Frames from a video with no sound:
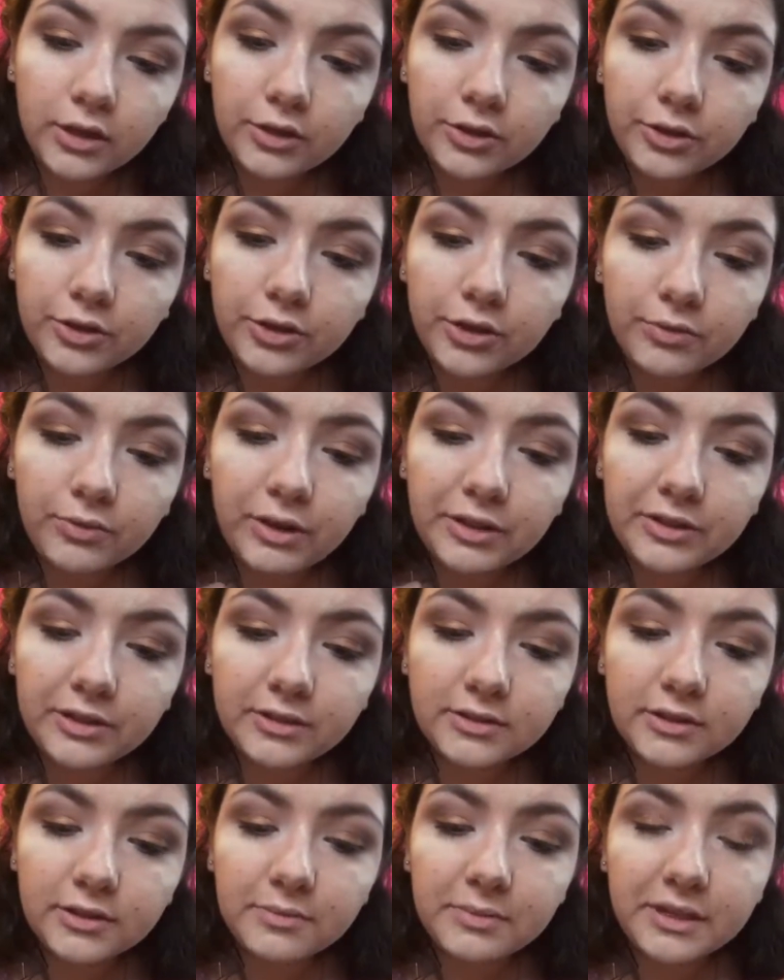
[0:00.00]
You don't want
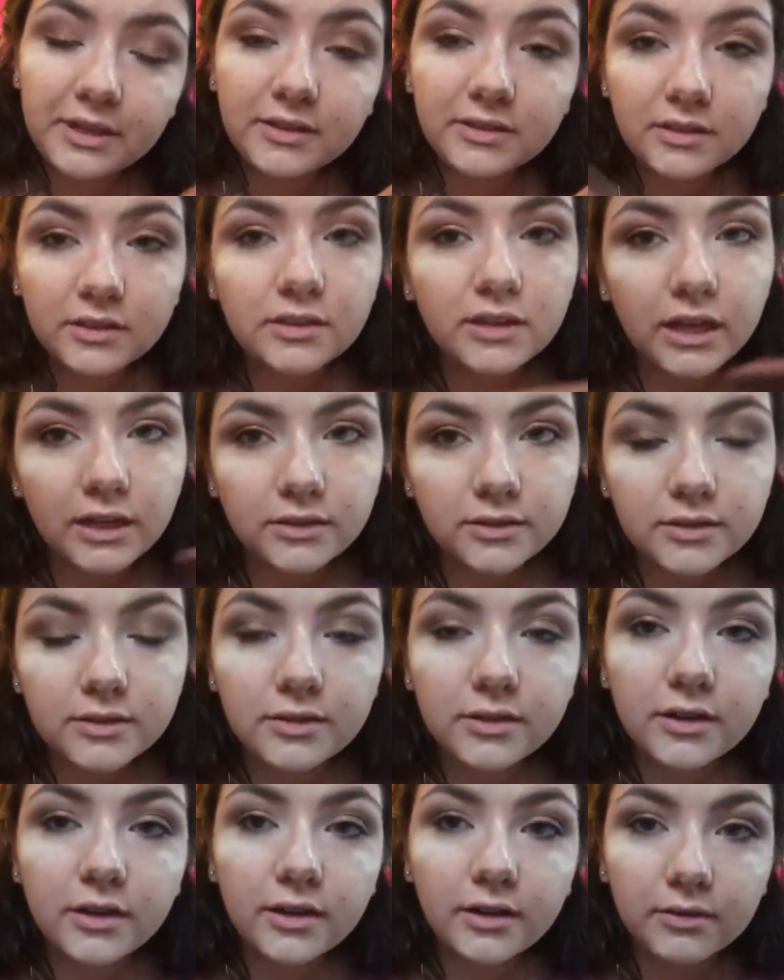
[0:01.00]
this to be as intense
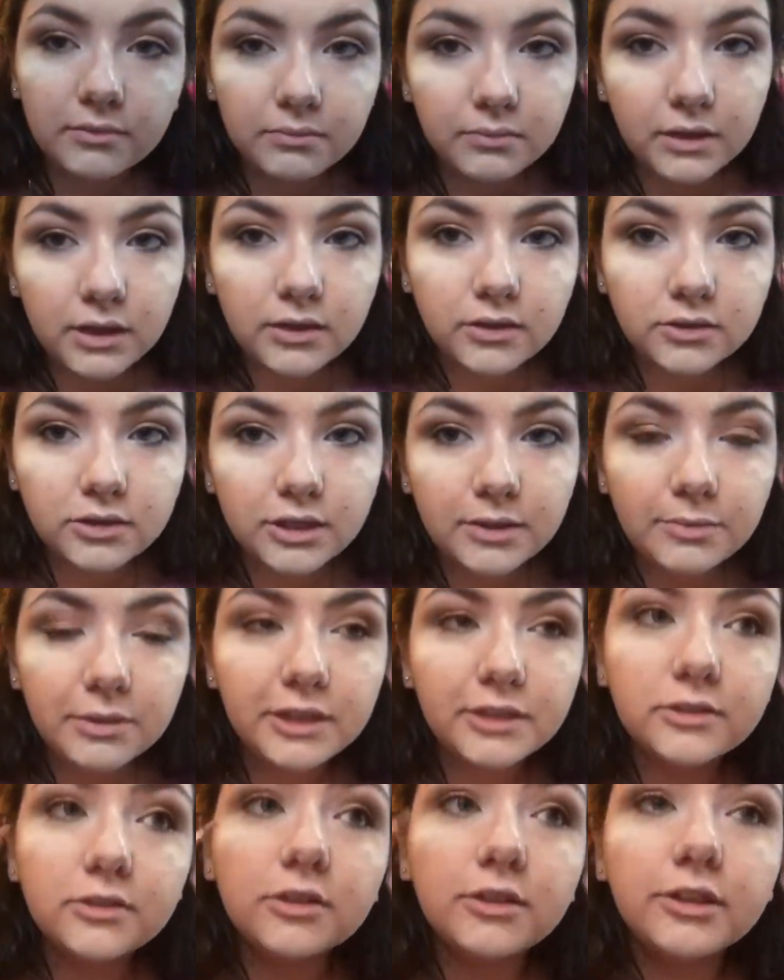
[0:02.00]
as the middle
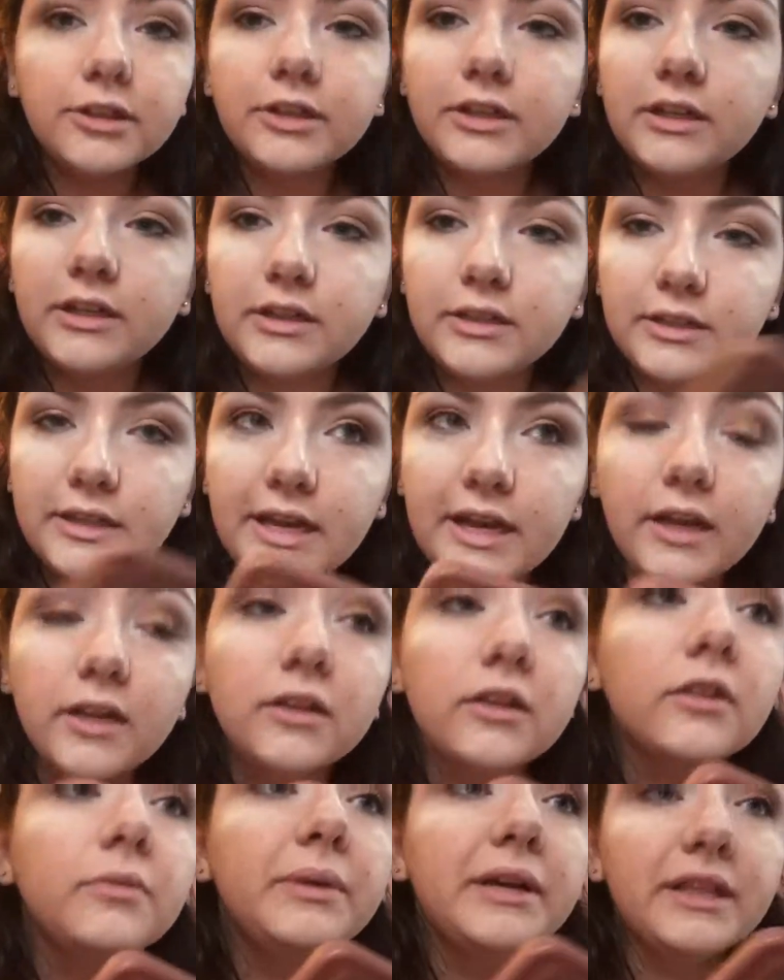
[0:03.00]
shimmer, so you're going to take a
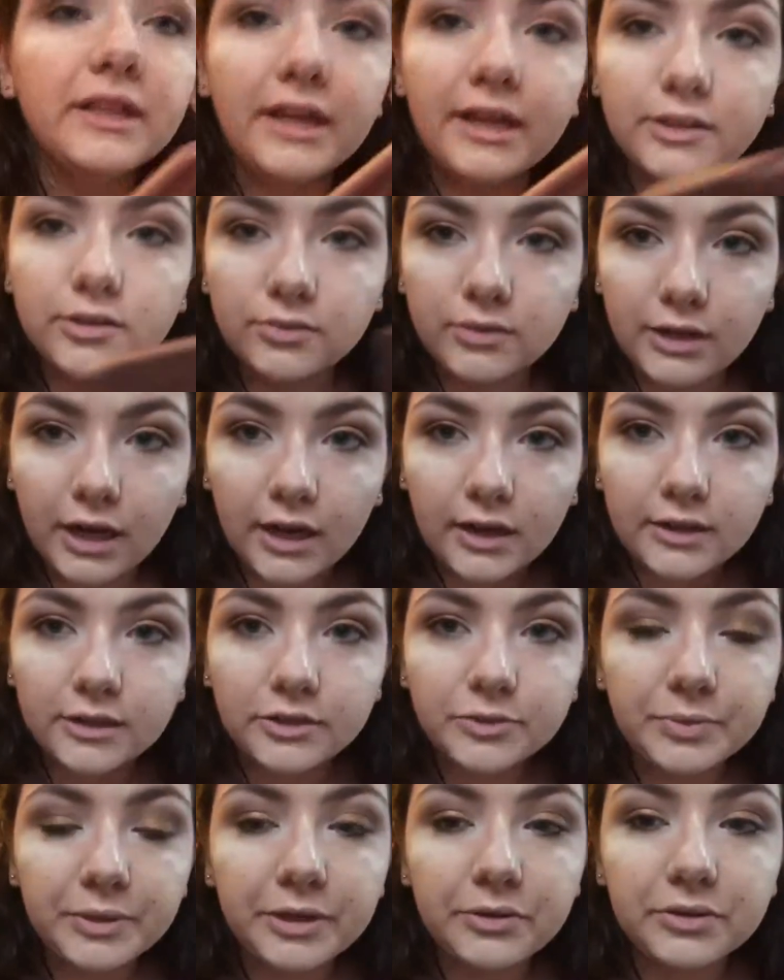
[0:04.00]
little bit less. We're not going
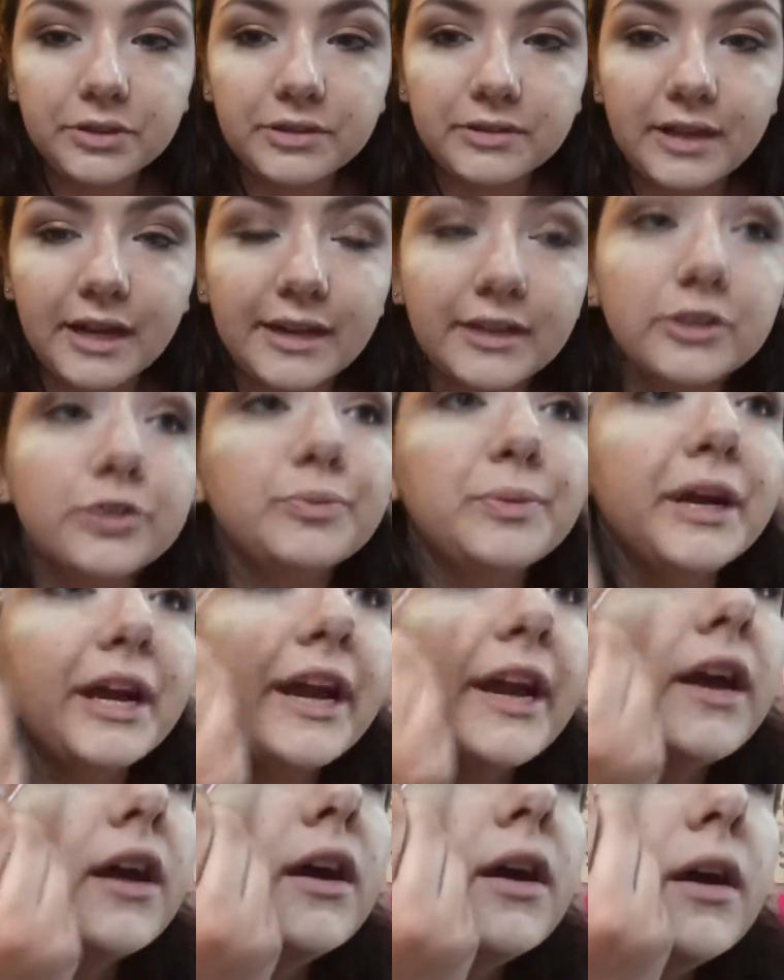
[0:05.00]
to spray it with the setting
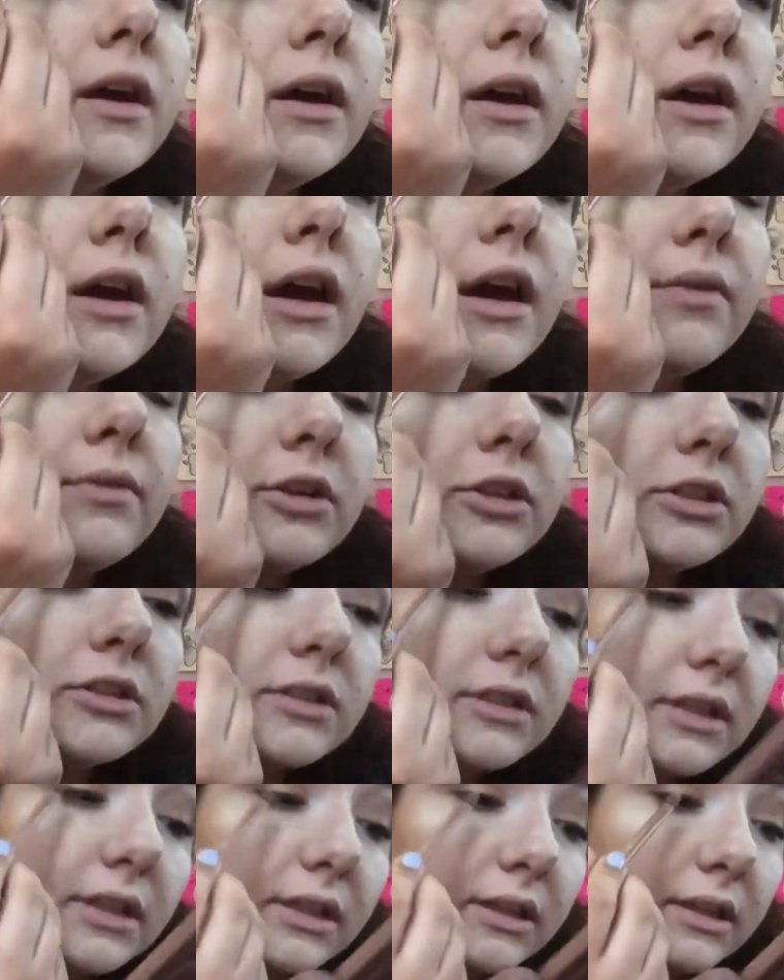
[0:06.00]
spray, and we're
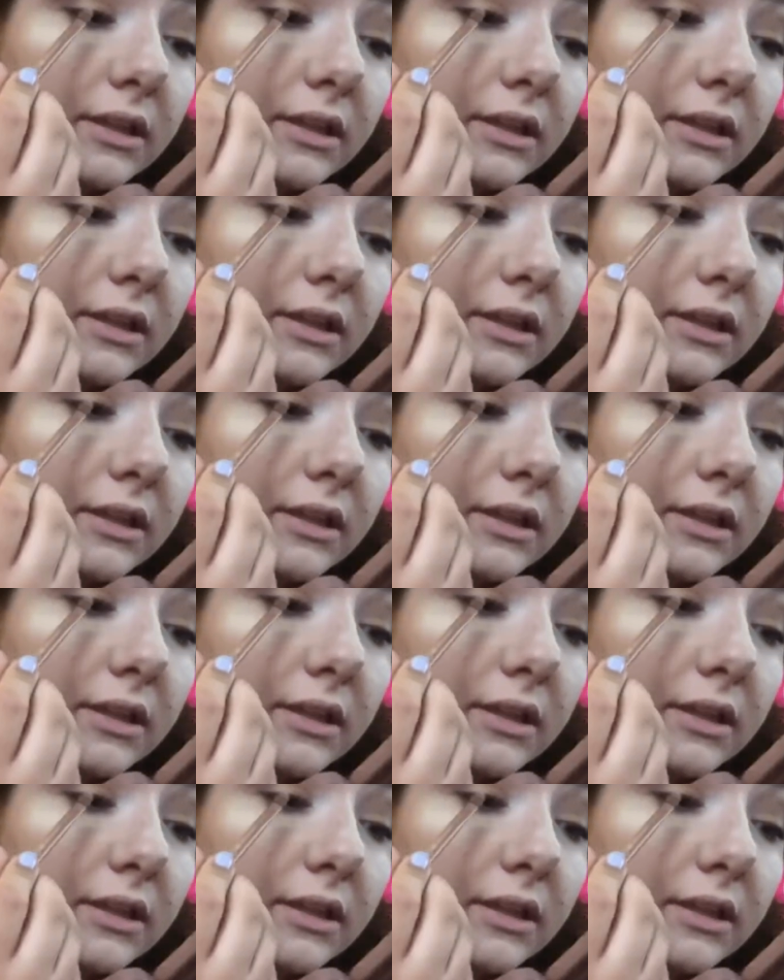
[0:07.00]
just going to